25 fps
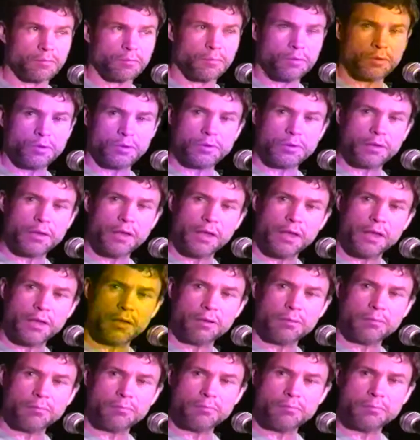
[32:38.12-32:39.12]
would
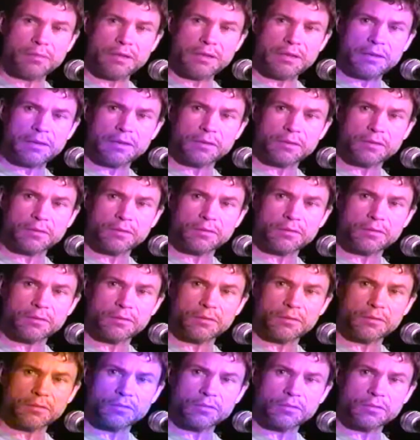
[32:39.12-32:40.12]
lend meaning to
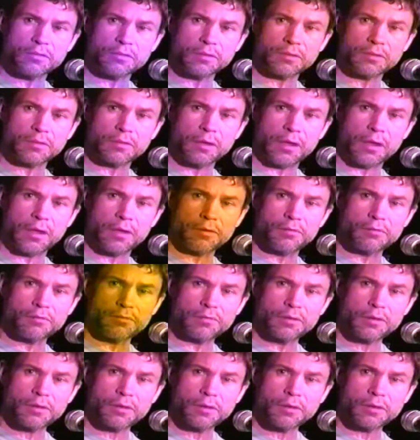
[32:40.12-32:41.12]
this
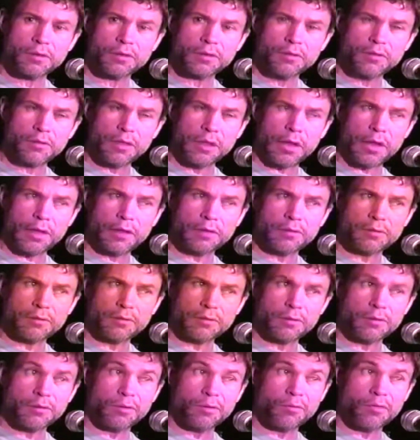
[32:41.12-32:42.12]
life, that,
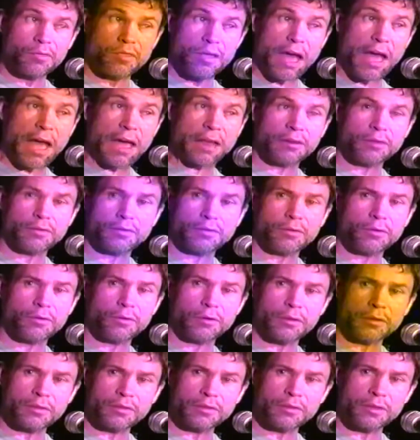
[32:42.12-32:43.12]
you know, that
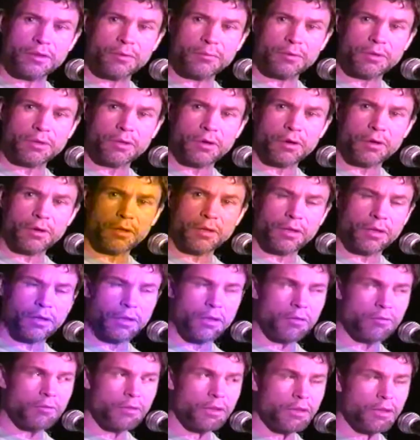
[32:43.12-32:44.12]
yearning that we all
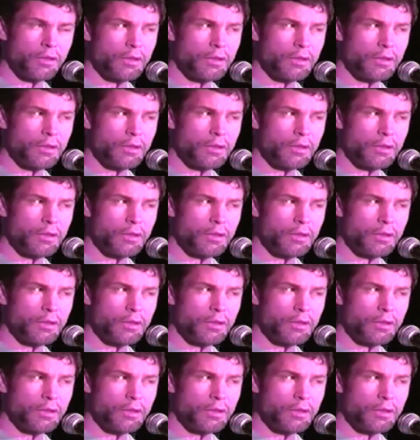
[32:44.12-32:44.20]
have.